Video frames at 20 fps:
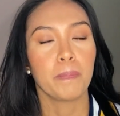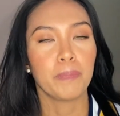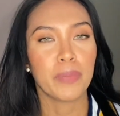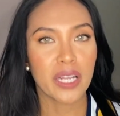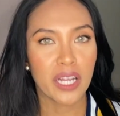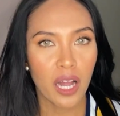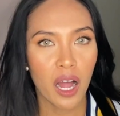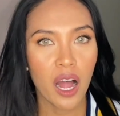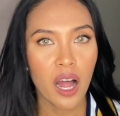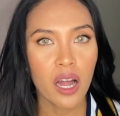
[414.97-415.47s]

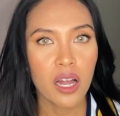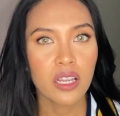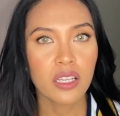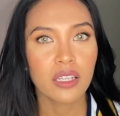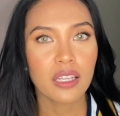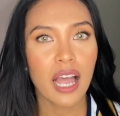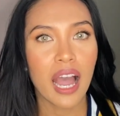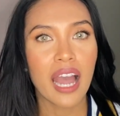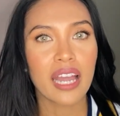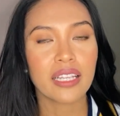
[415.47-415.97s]

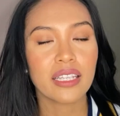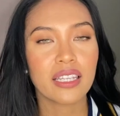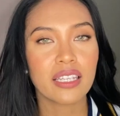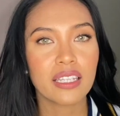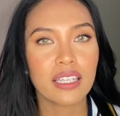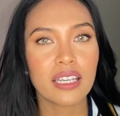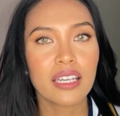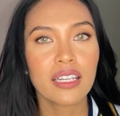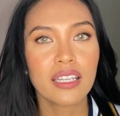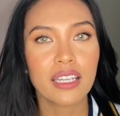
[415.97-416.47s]
because I
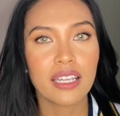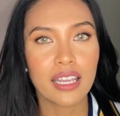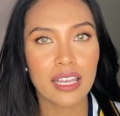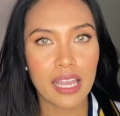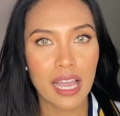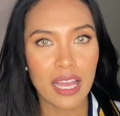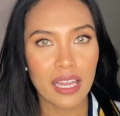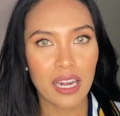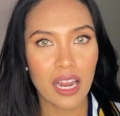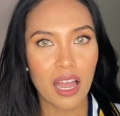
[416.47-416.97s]
did
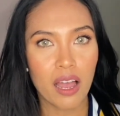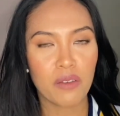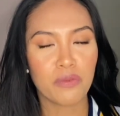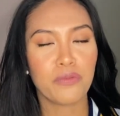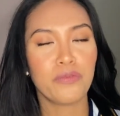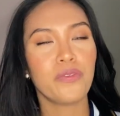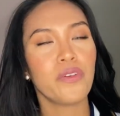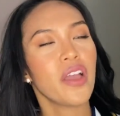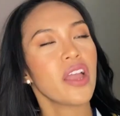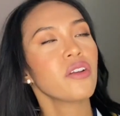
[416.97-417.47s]
get a
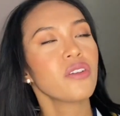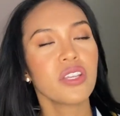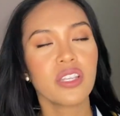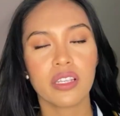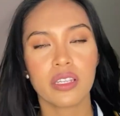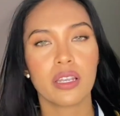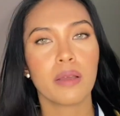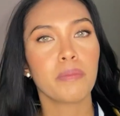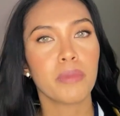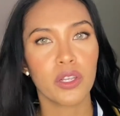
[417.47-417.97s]
very
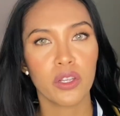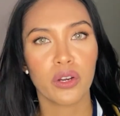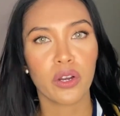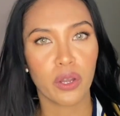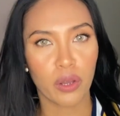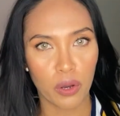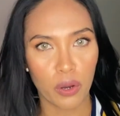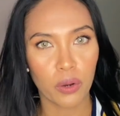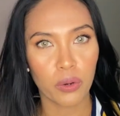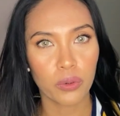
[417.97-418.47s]
similar
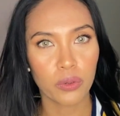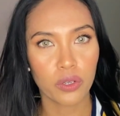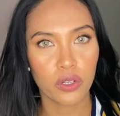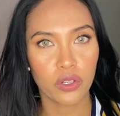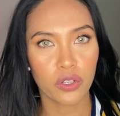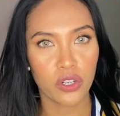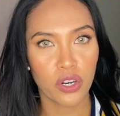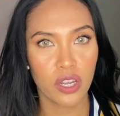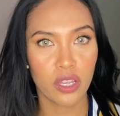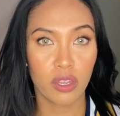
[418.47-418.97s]

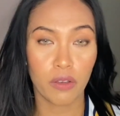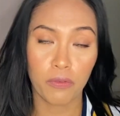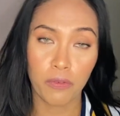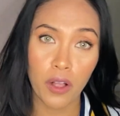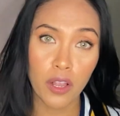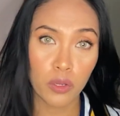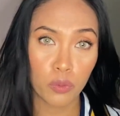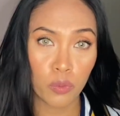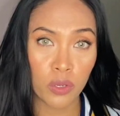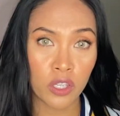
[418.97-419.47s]
coat during the
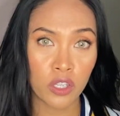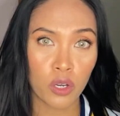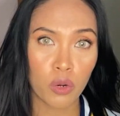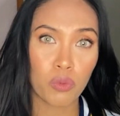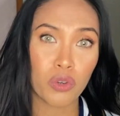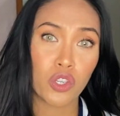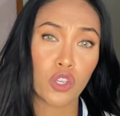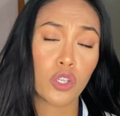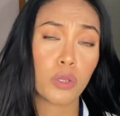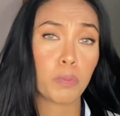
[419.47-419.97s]
fall and winter,
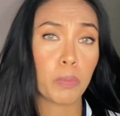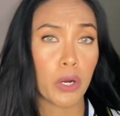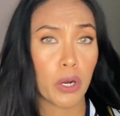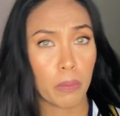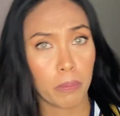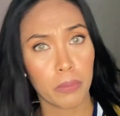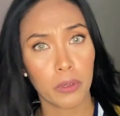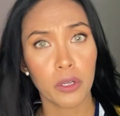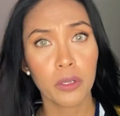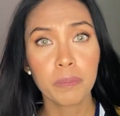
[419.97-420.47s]
which is
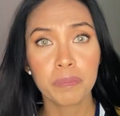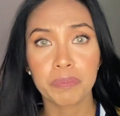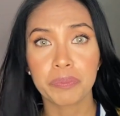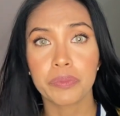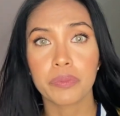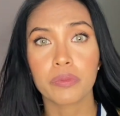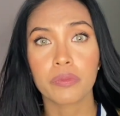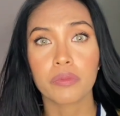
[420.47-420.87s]
purple.